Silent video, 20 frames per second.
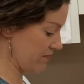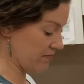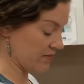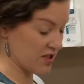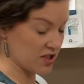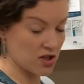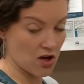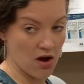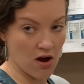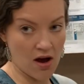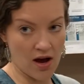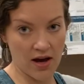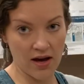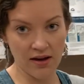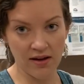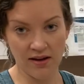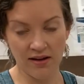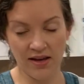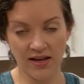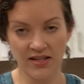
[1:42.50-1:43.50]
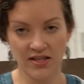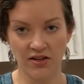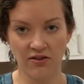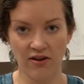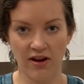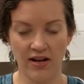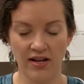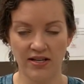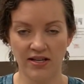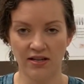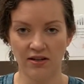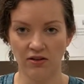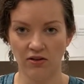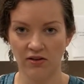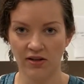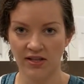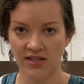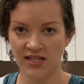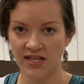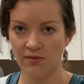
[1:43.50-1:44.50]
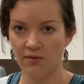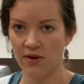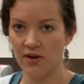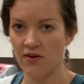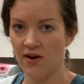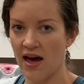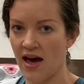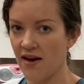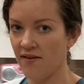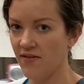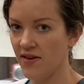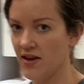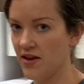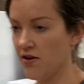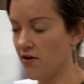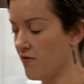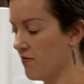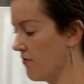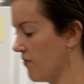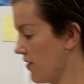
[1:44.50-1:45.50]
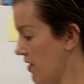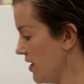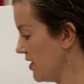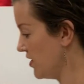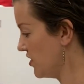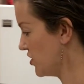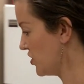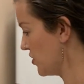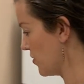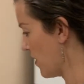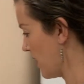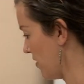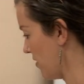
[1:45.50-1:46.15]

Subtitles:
stock, it's a great idea to look and see what you have in your fridge. So I